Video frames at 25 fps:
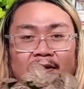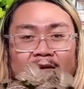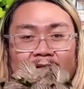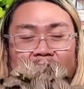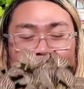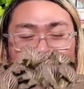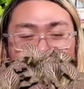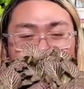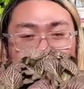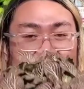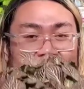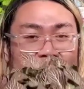
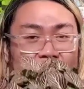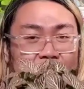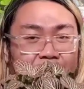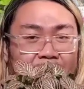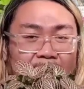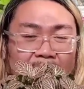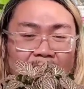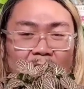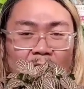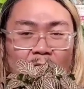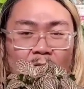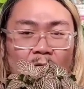This is the
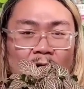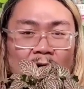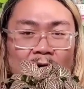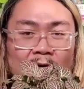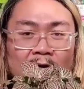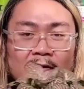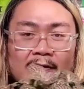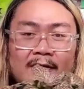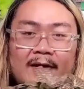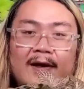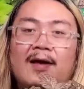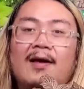pink
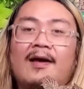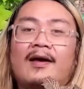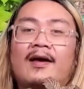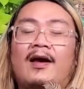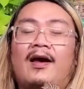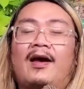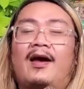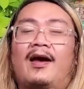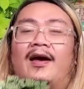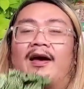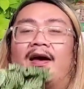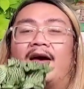one,
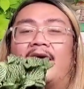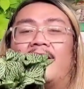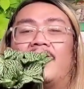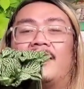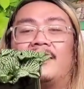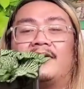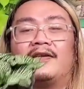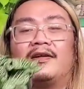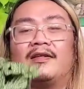and